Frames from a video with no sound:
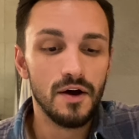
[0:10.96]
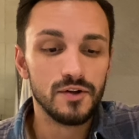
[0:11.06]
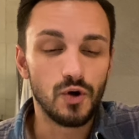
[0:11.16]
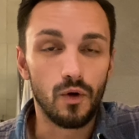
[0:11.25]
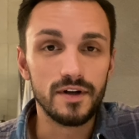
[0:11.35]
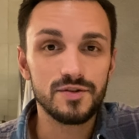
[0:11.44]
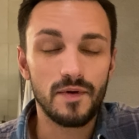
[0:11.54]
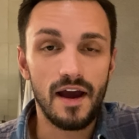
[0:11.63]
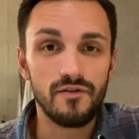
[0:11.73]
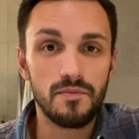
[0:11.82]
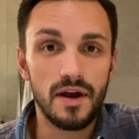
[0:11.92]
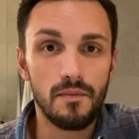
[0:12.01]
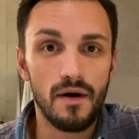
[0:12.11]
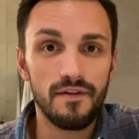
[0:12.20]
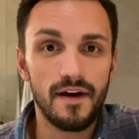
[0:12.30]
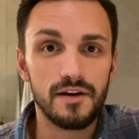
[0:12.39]
Taurus, we have a big
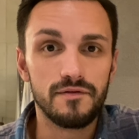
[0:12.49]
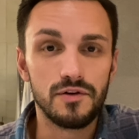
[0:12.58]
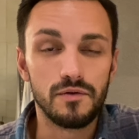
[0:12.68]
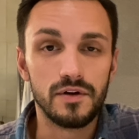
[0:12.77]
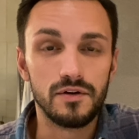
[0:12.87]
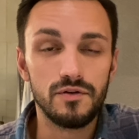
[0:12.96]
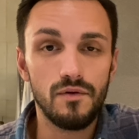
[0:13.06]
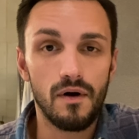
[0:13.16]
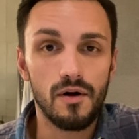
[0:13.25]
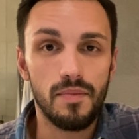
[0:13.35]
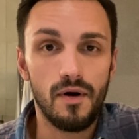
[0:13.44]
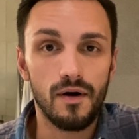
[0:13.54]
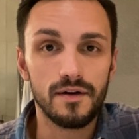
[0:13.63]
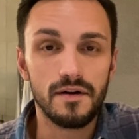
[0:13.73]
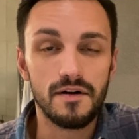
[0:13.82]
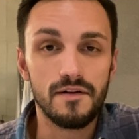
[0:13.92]
month ahead of you, and you are a
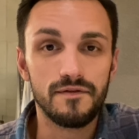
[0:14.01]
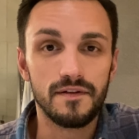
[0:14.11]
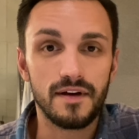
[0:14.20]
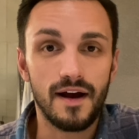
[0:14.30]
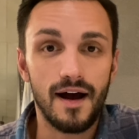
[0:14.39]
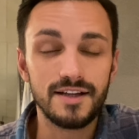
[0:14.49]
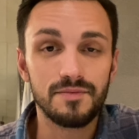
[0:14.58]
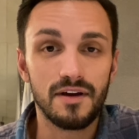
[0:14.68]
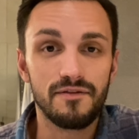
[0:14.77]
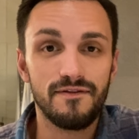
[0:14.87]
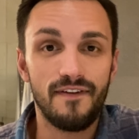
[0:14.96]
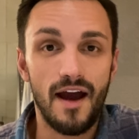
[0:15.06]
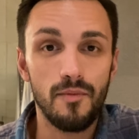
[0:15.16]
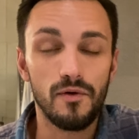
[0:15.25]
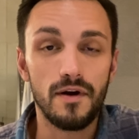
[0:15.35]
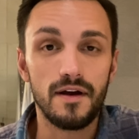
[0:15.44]
part of the cosmic
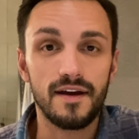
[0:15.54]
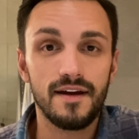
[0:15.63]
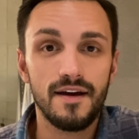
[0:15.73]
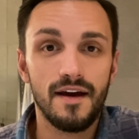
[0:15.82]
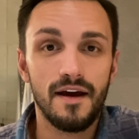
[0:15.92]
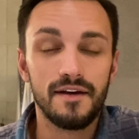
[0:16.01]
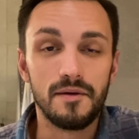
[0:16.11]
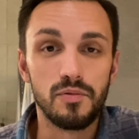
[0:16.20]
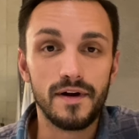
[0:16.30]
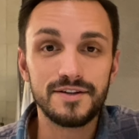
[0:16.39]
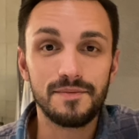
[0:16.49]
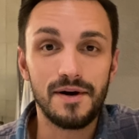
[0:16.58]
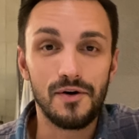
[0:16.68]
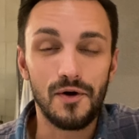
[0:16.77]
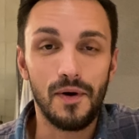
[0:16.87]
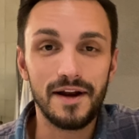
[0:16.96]
fabric that brings
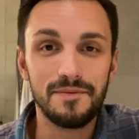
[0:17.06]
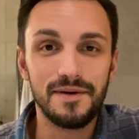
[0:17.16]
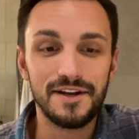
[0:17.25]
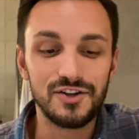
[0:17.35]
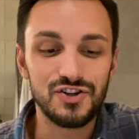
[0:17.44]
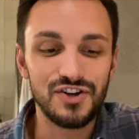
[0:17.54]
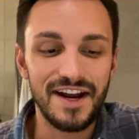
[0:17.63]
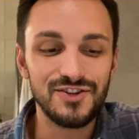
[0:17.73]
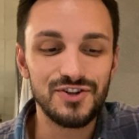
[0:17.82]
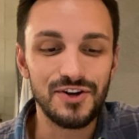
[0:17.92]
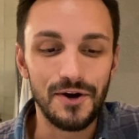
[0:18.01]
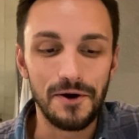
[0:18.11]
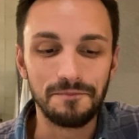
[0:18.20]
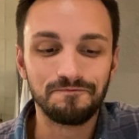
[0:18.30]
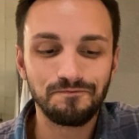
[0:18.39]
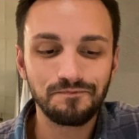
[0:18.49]
about quite a bit of change
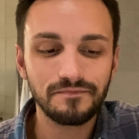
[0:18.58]
here.